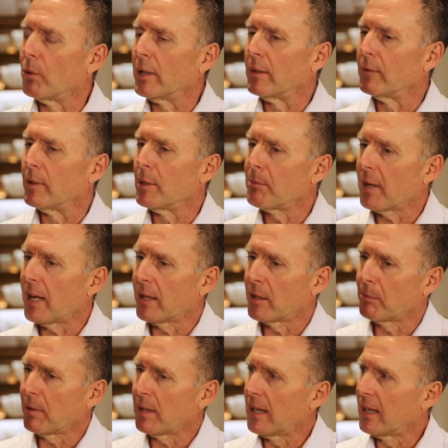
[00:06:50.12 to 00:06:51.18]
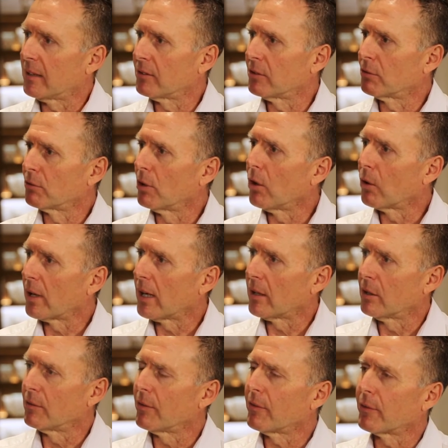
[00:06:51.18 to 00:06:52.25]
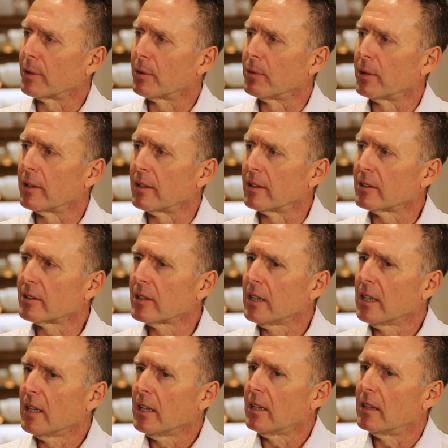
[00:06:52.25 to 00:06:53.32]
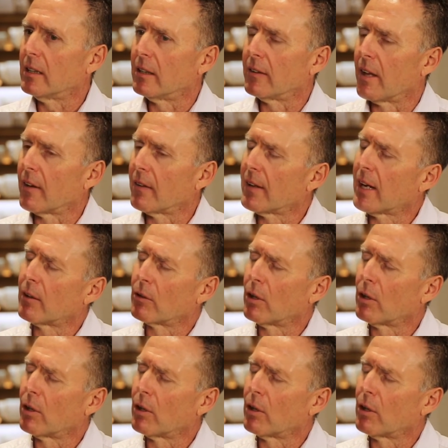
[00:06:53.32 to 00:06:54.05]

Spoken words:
we had a planned rollout over 3 weeks. And that